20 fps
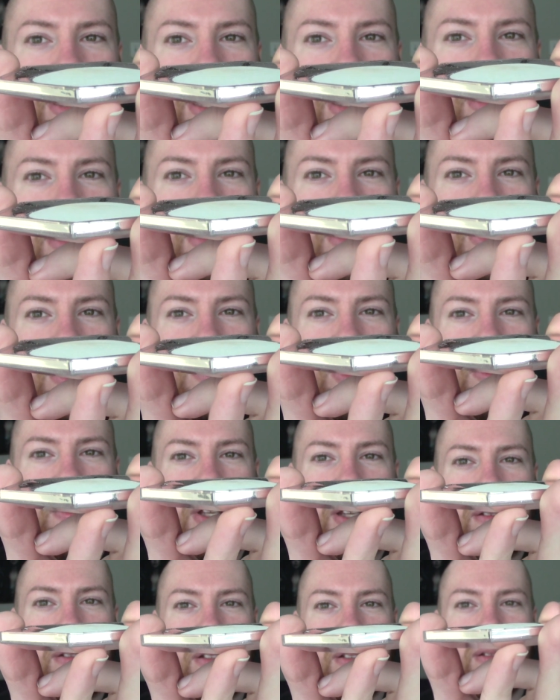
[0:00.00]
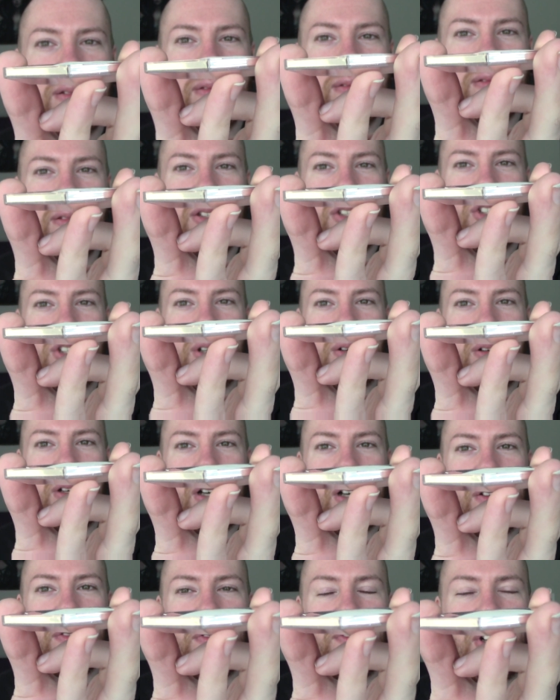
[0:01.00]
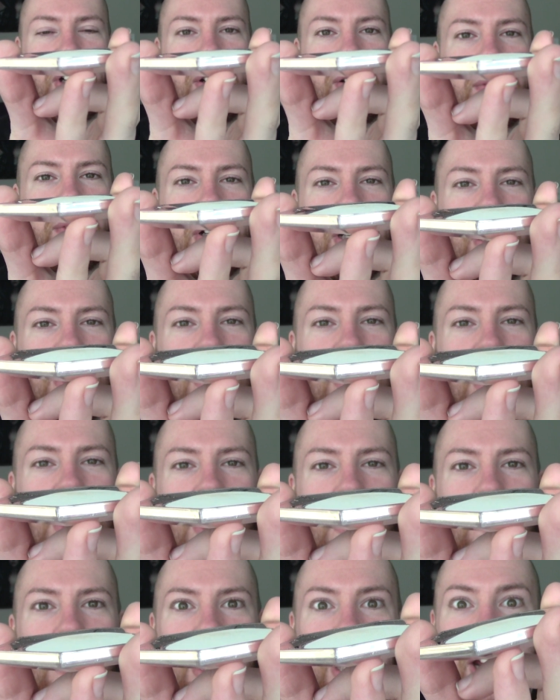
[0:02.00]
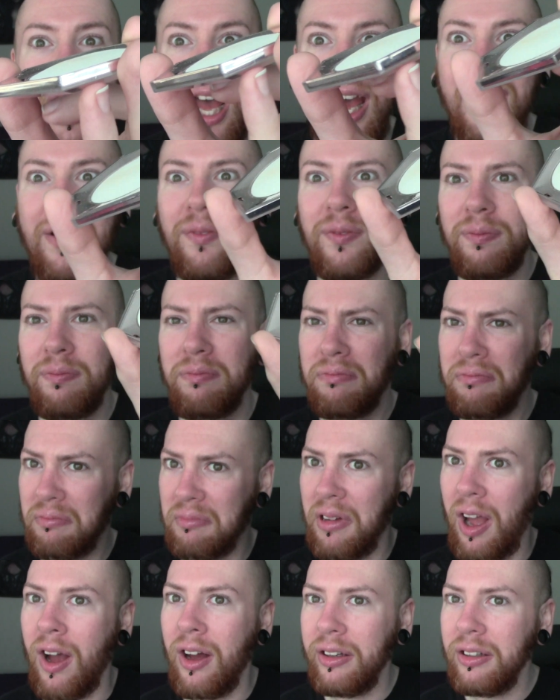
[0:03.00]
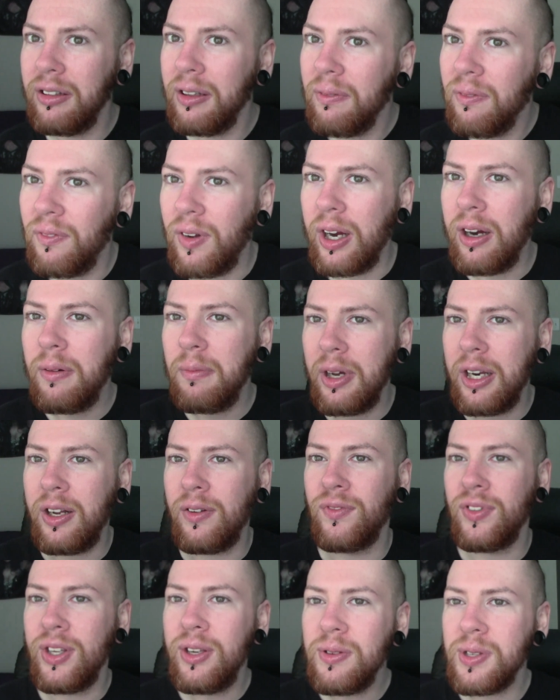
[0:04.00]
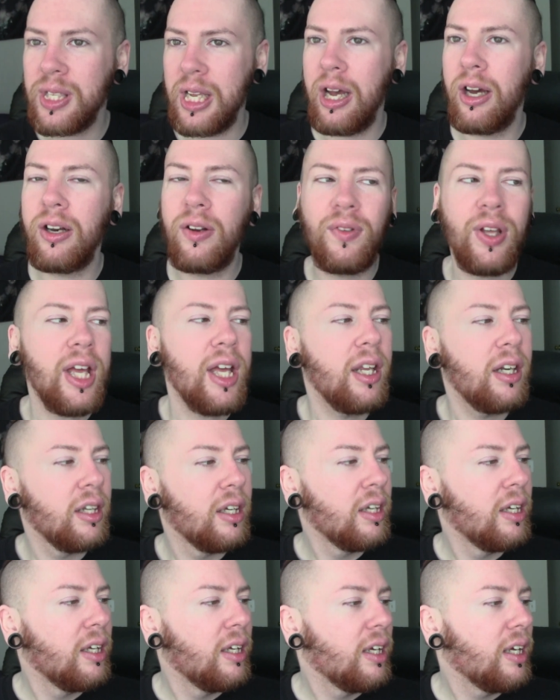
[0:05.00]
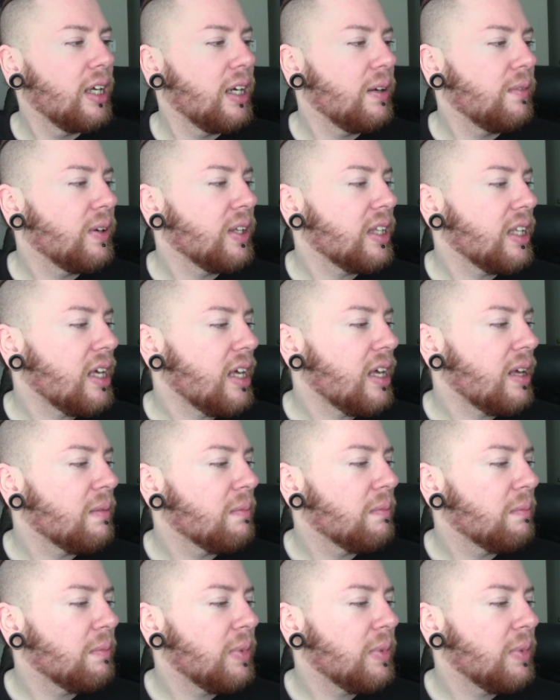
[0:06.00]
I don't know if I'll be able to show it off very well, but I have gotten a fair amount of use out of it and everything.